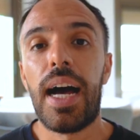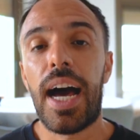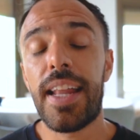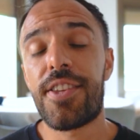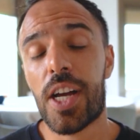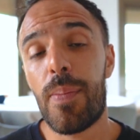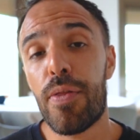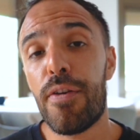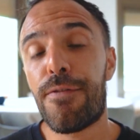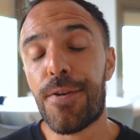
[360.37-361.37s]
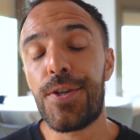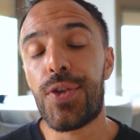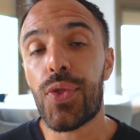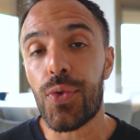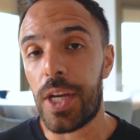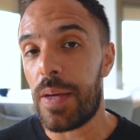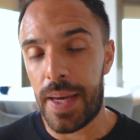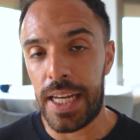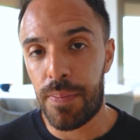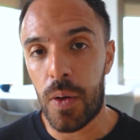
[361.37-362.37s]
And let's talk about the first three
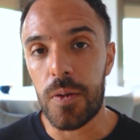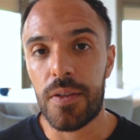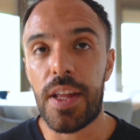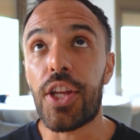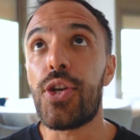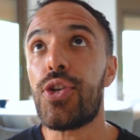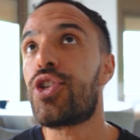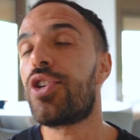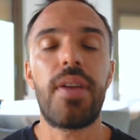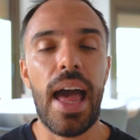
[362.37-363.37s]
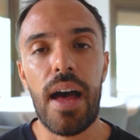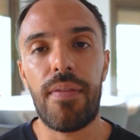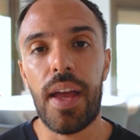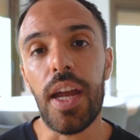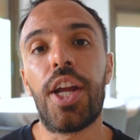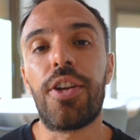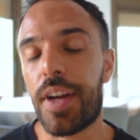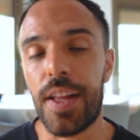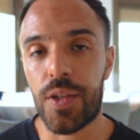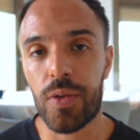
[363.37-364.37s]
pinned posts that you should have in your
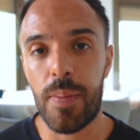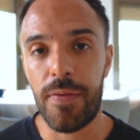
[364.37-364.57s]
Instagram